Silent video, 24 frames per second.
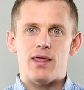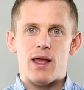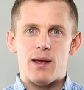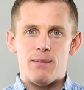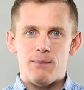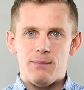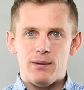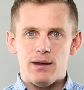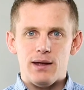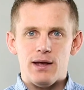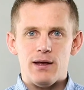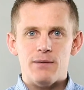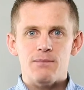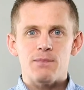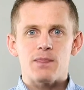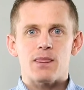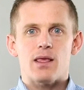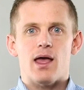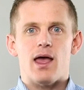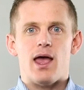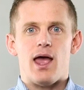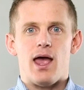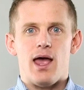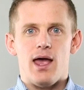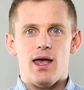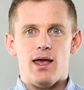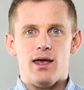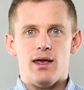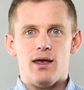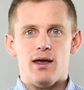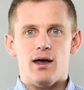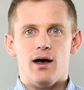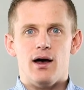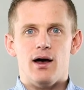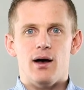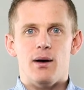they be
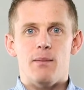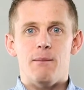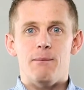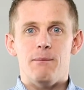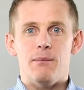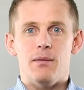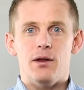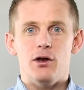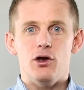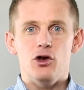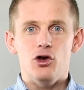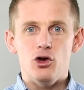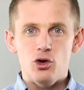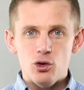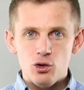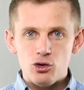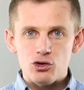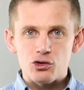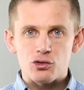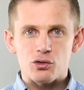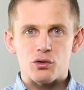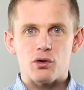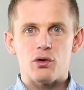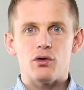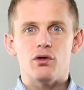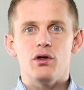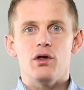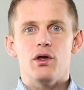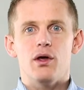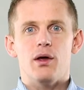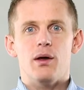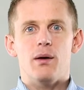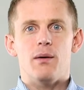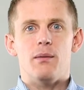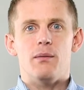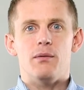a neutral,
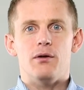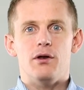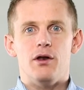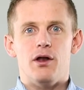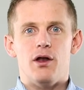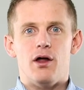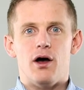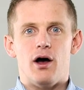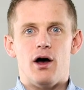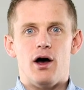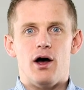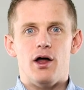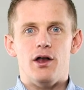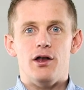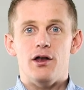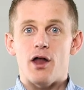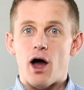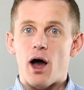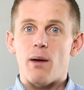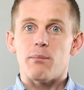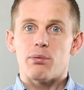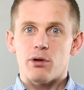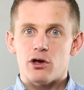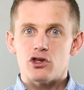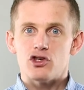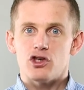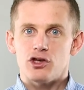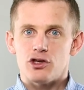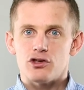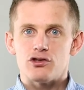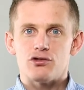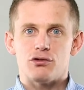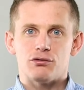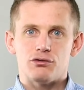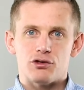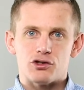not
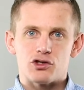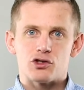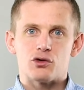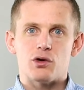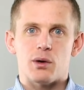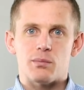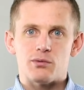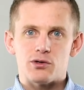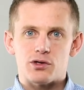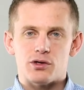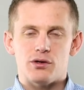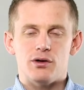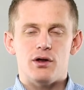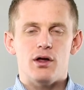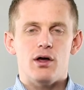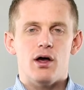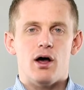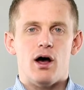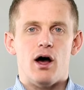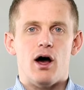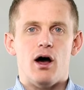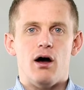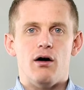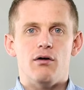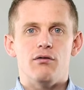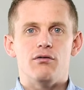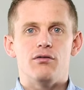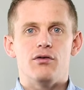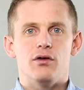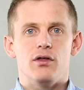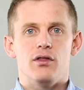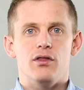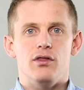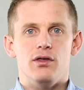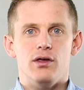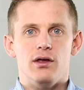prejudicial description
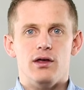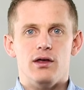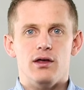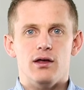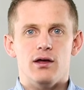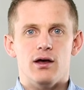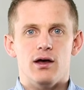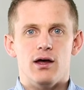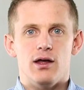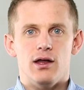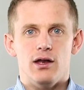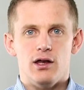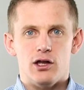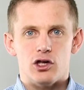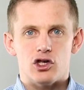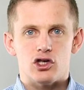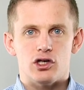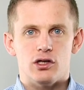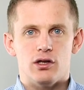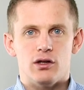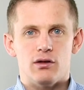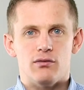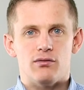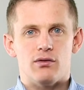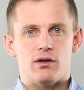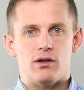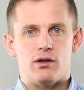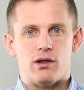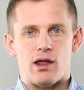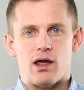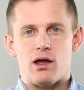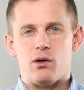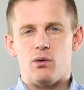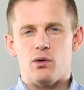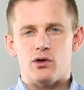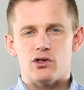of the initiative
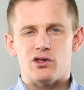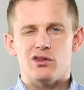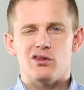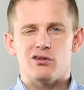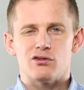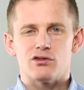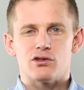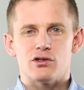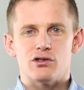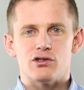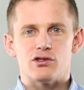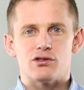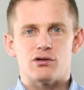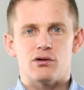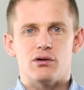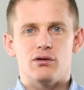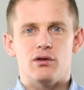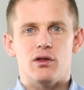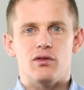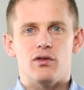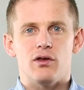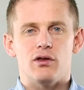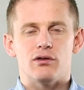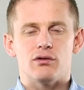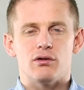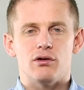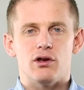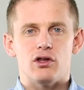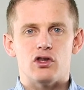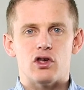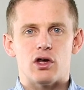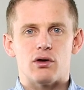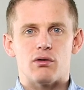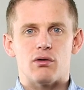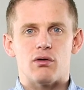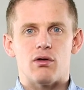language. And there's concern that the Attorney
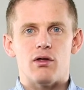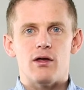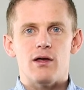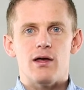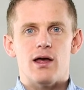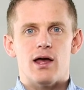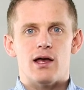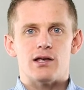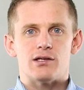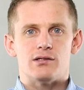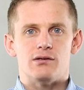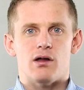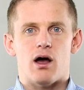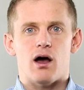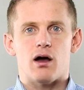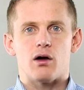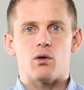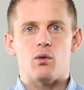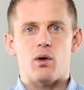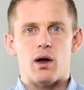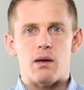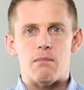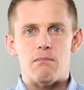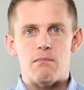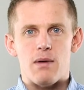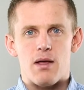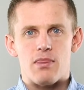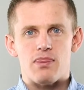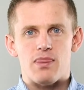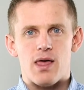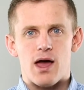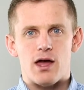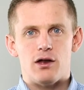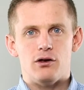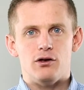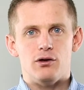General has not quite met
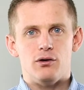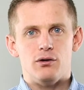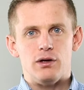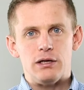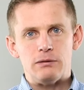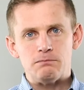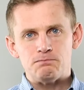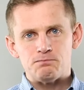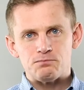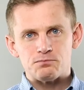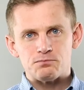that duty.